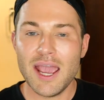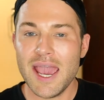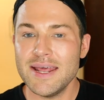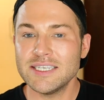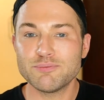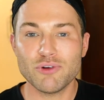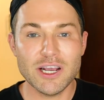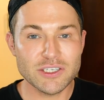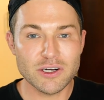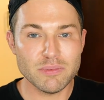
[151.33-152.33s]
an
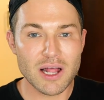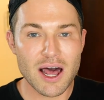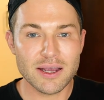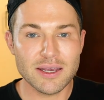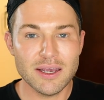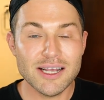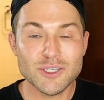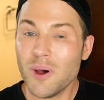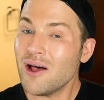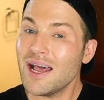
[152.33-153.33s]
inspirational block,
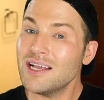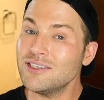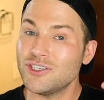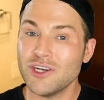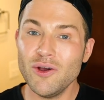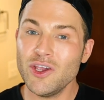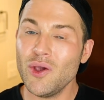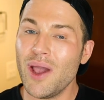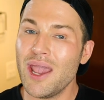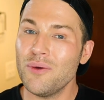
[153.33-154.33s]
as well as show
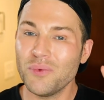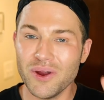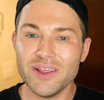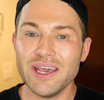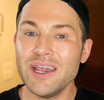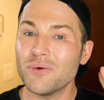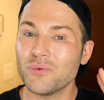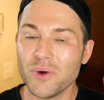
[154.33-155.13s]
you a really,